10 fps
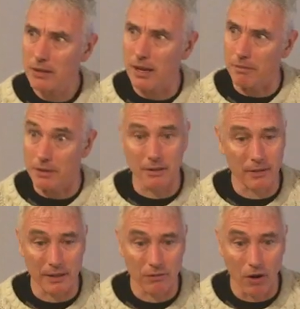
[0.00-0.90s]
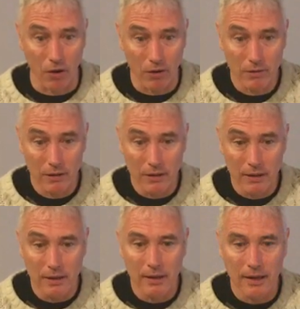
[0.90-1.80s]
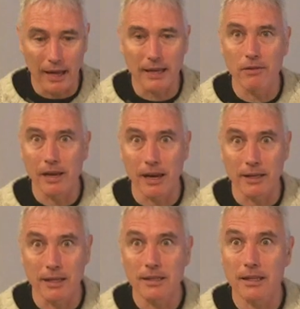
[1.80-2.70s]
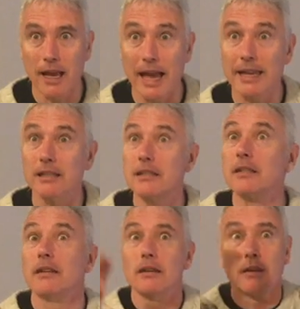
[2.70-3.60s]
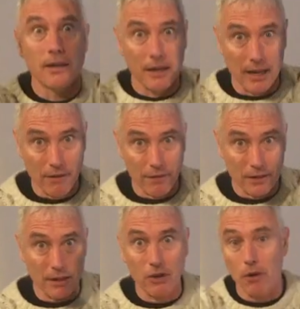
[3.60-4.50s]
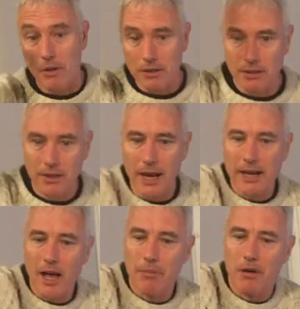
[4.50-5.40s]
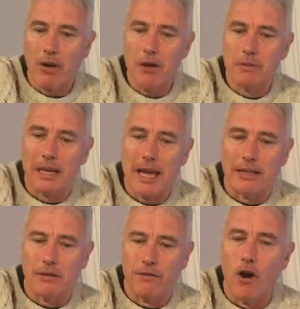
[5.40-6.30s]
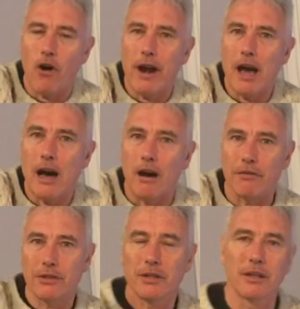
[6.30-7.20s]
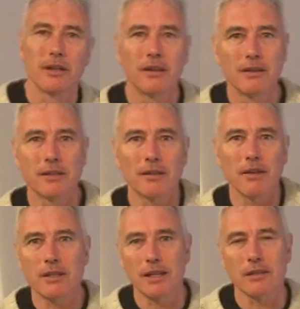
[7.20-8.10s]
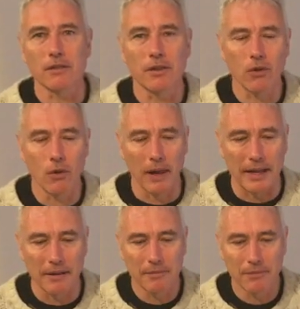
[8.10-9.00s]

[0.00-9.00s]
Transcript: up. So something's wrong. And he realises, and it's, in inverted commas, tighten up your ropes, lads, fore and aft. So give a sense of calling.